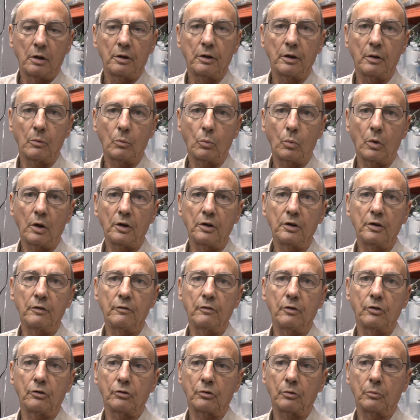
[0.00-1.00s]
then one
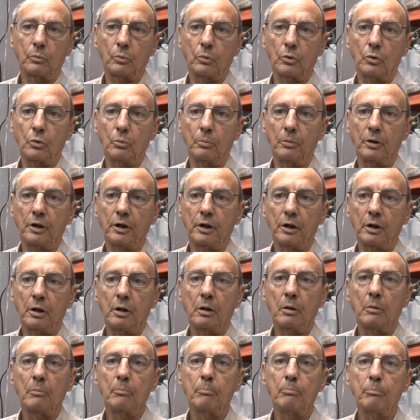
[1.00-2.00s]
division will be
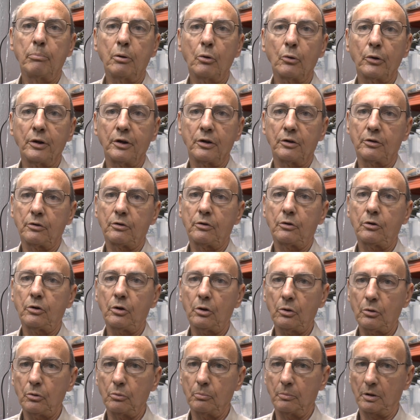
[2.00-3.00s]

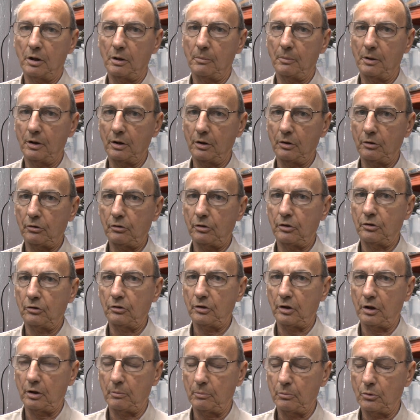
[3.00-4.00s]
0.2 millimeters
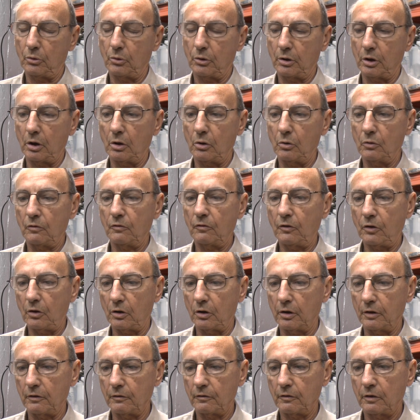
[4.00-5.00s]
instead of
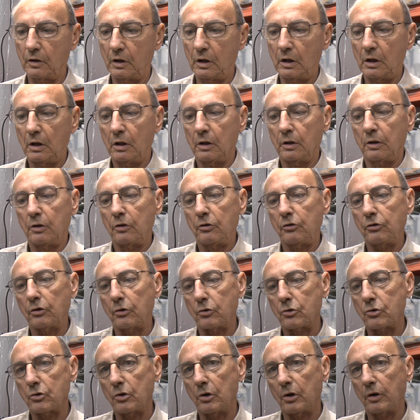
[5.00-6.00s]
0.05.
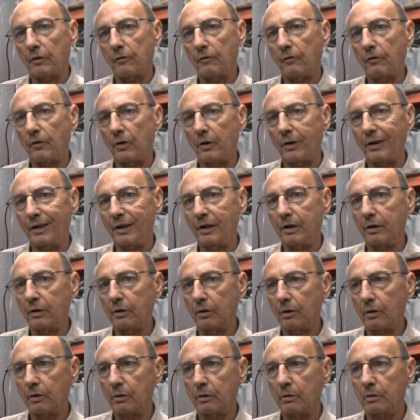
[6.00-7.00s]
So trying to
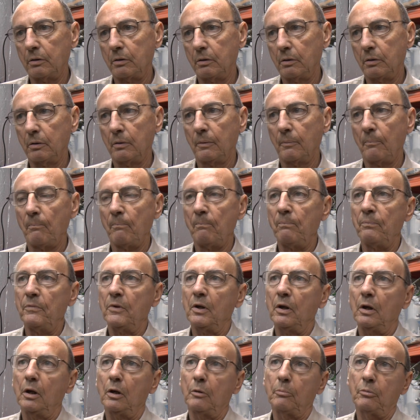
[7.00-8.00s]
find
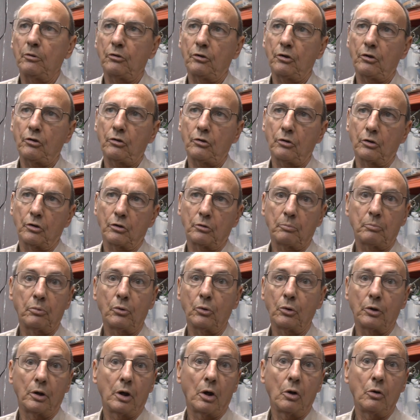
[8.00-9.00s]
a position that's
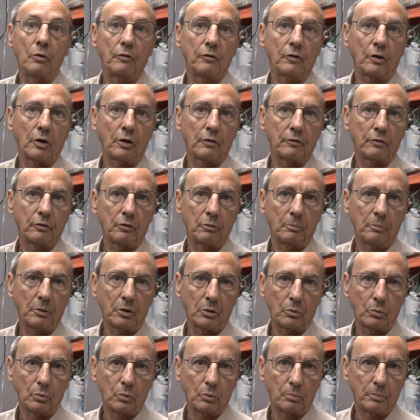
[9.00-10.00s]
0.05 of a
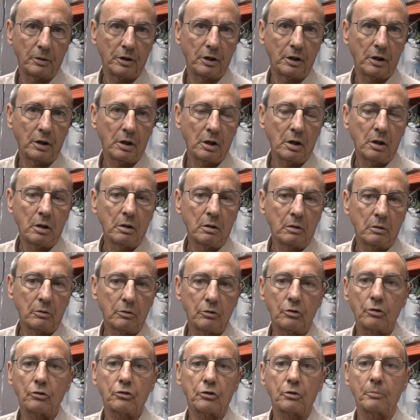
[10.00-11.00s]
mil will be
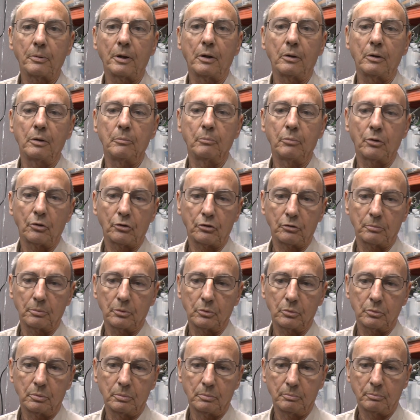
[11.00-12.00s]
just about
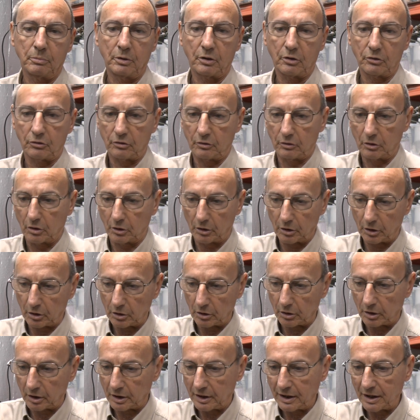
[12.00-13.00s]
impossible, because you've got to
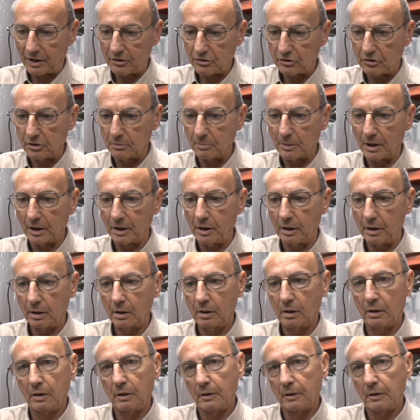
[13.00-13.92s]
kind of guesstimate